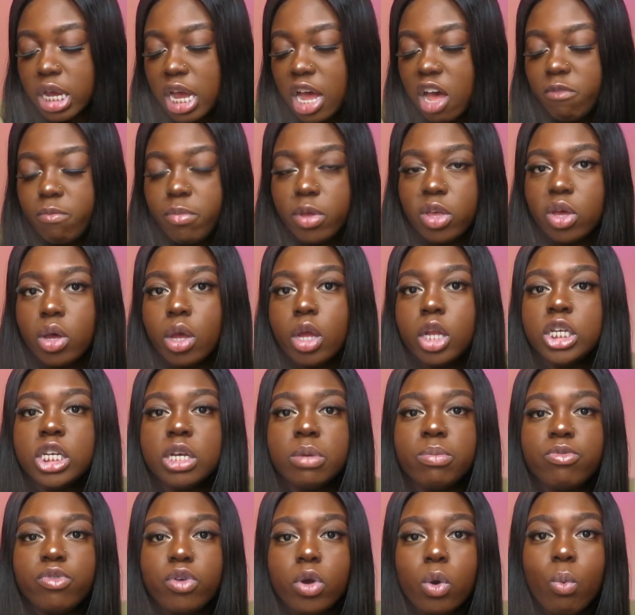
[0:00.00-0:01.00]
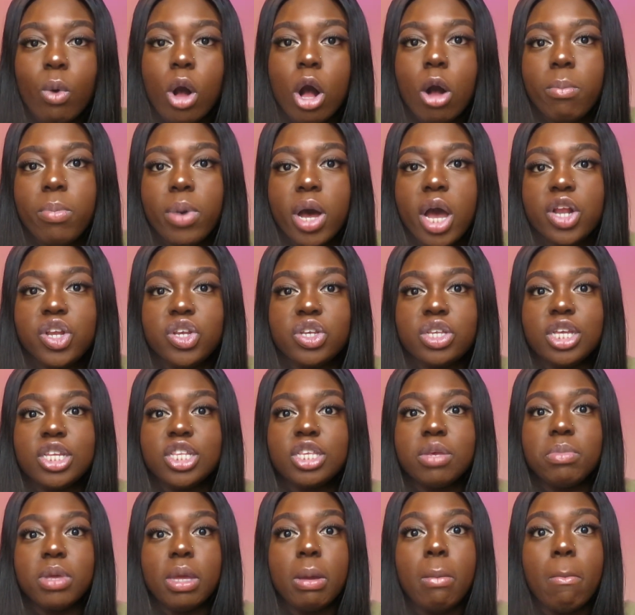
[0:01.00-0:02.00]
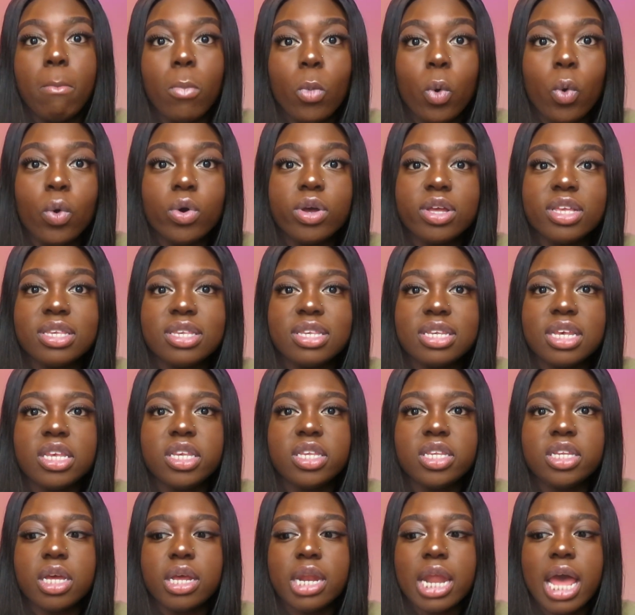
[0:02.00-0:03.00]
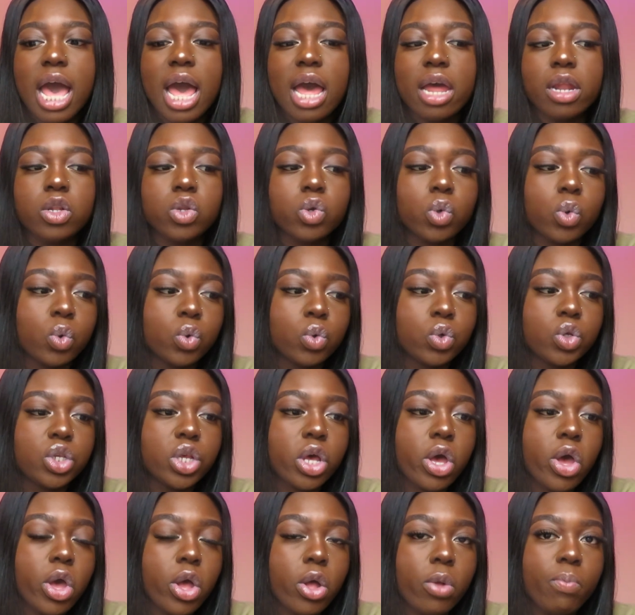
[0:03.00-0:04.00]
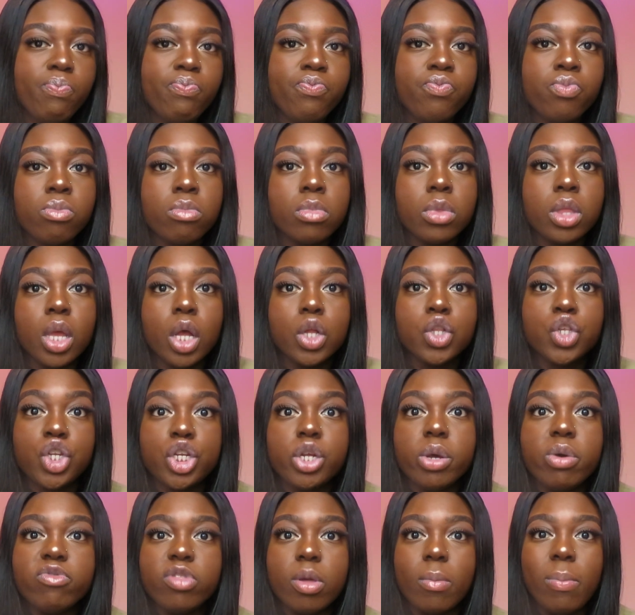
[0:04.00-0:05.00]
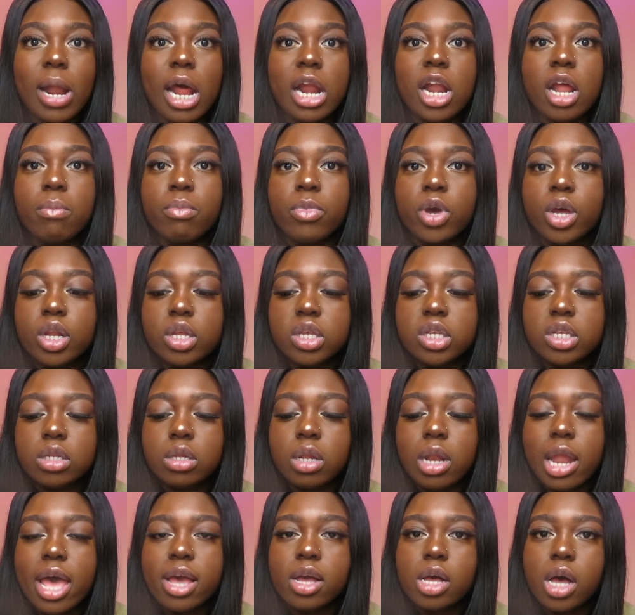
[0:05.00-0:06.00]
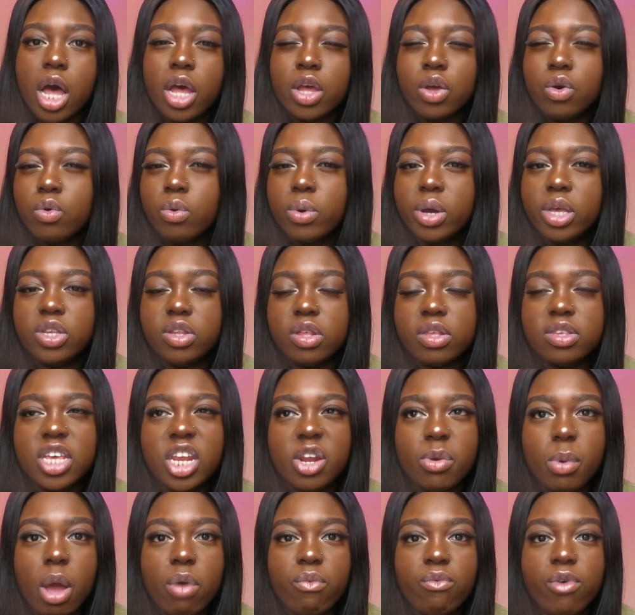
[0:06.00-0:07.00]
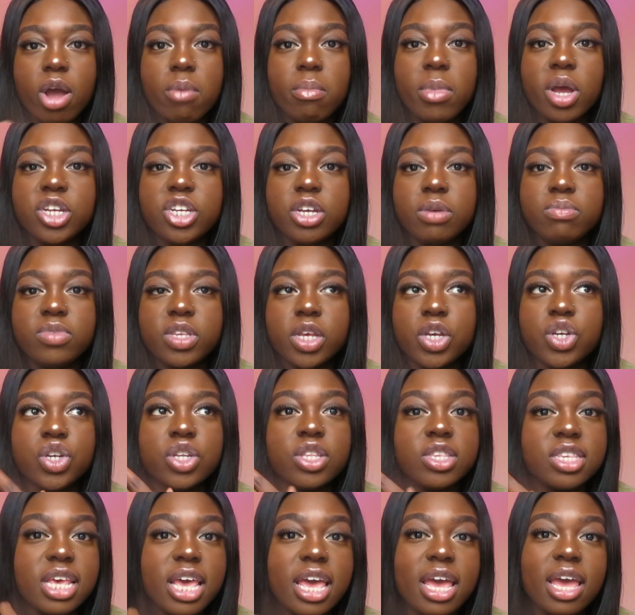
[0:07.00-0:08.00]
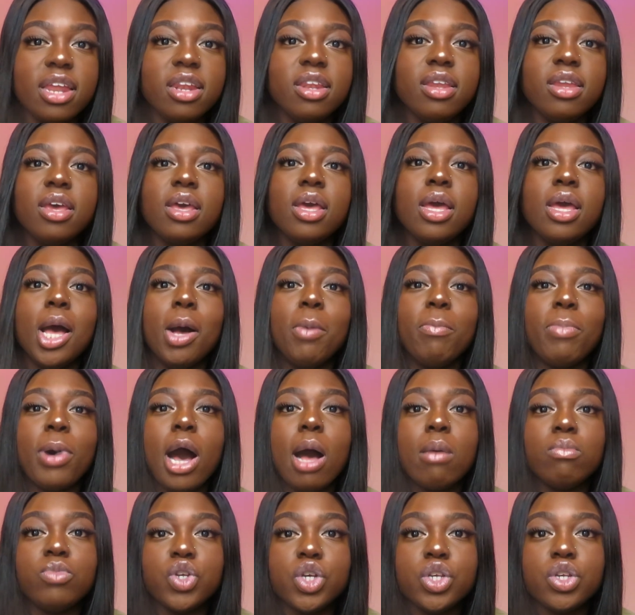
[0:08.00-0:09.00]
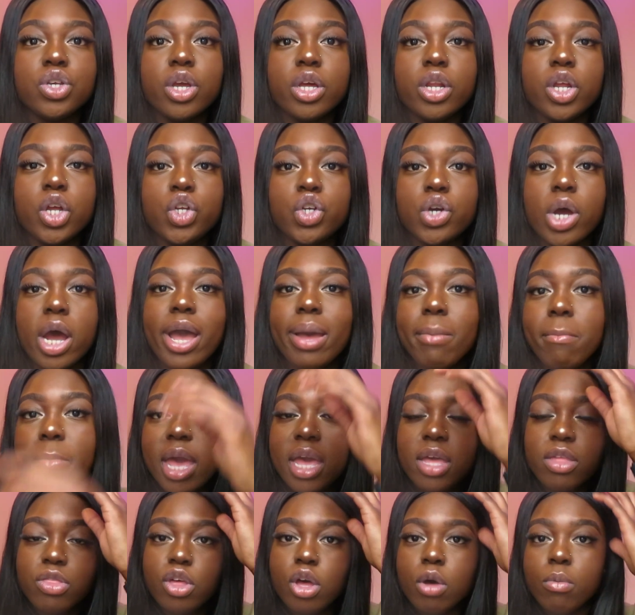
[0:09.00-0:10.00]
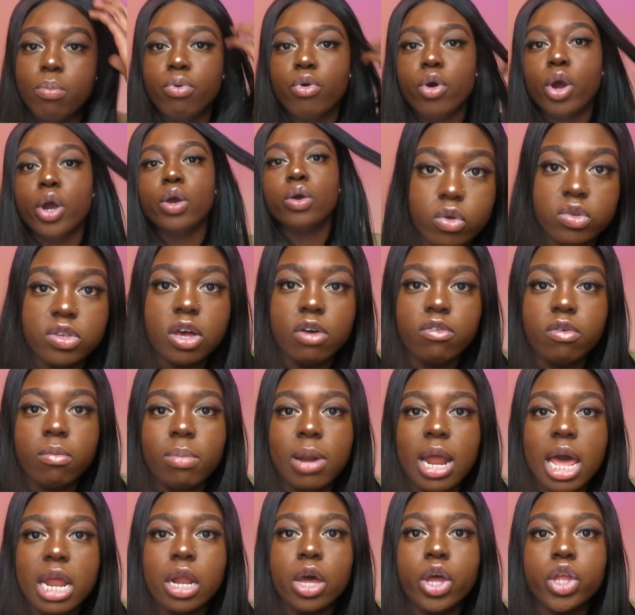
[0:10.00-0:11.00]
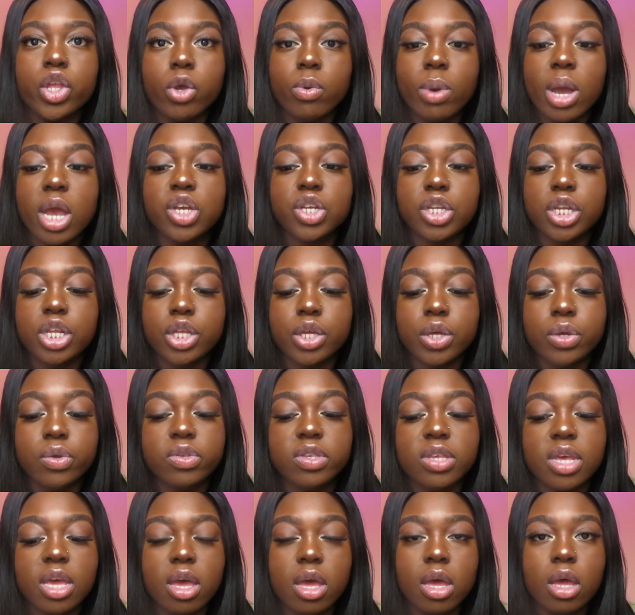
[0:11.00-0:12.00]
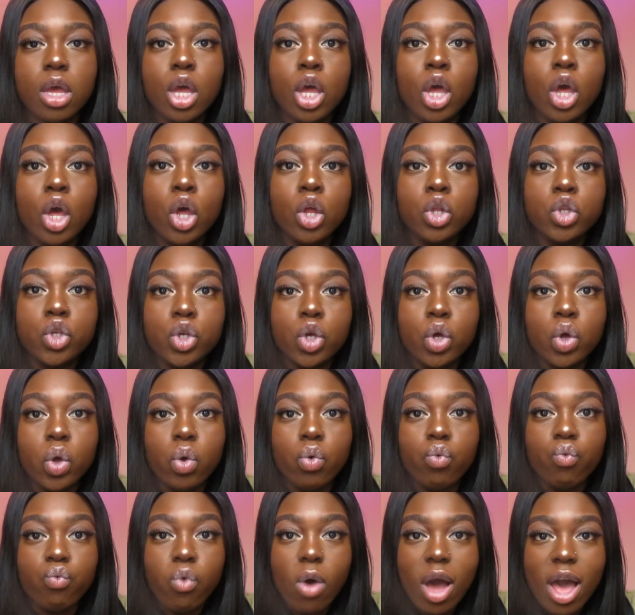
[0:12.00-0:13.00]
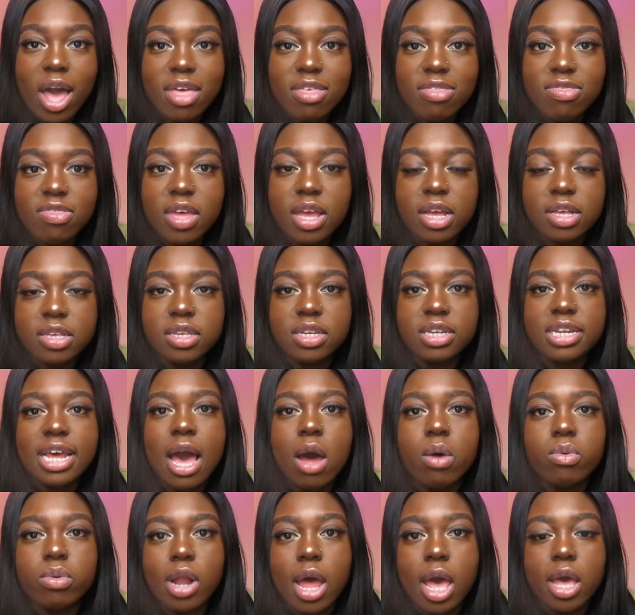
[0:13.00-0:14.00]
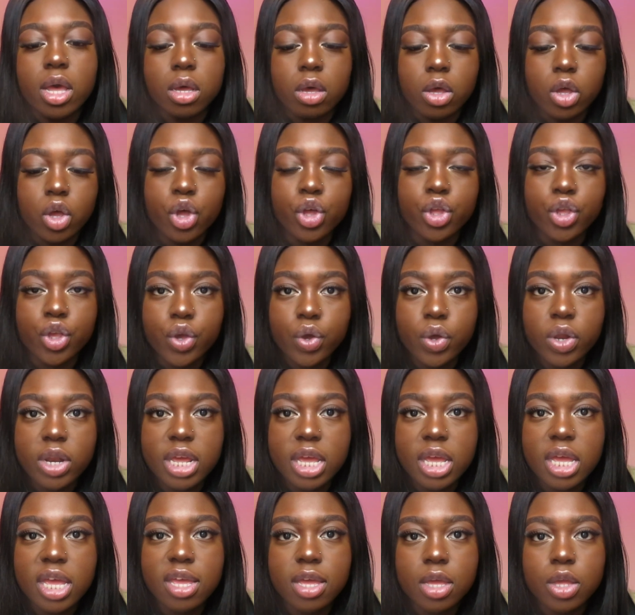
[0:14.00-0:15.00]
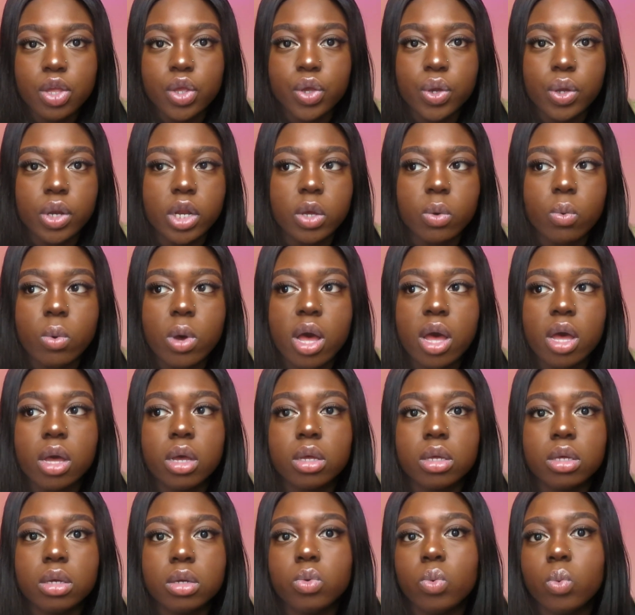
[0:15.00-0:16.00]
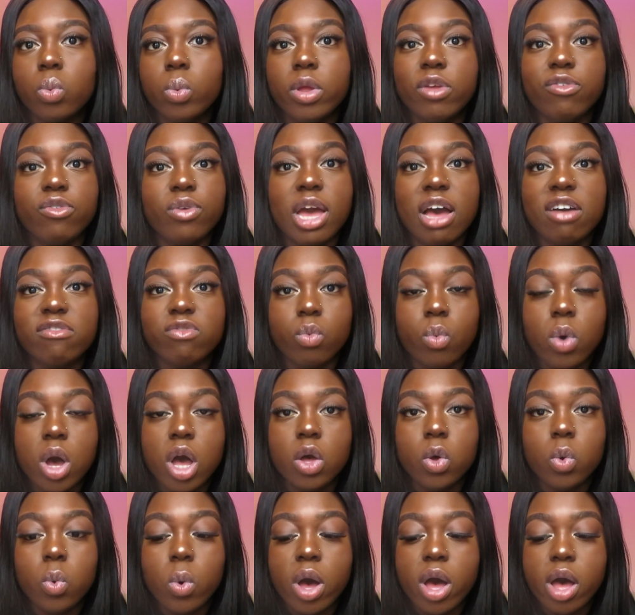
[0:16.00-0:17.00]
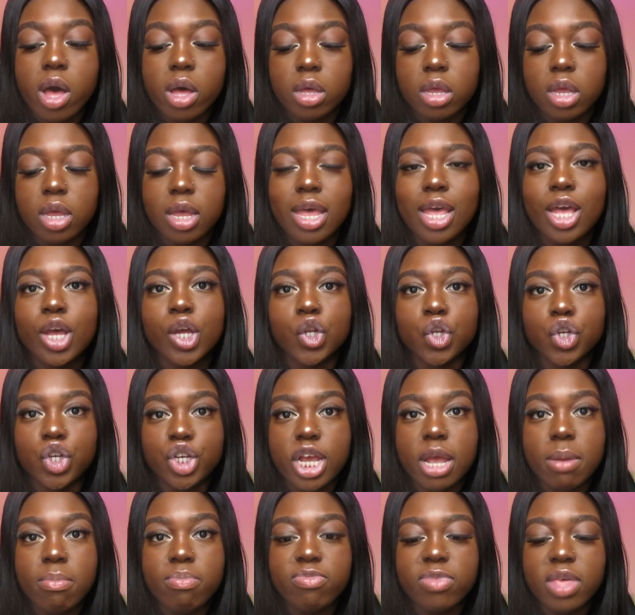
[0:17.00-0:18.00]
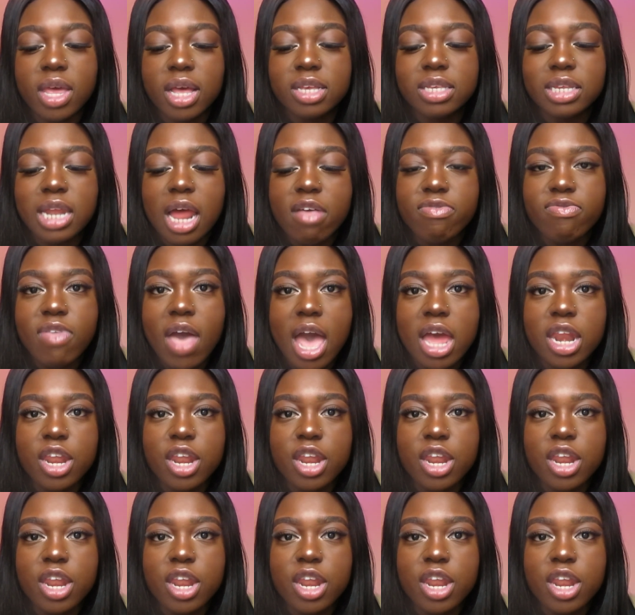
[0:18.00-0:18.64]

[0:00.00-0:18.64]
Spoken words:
I have been going gym for a while, but I just need to be more consistent, and also to do with the plan, I'm gonna, like I always do this anyway, I write my gym sessions in, but I'm just gonna try and make the approach yourself a planner, and you actually use it to write things down, like uni work, if you have work, gym, things like that.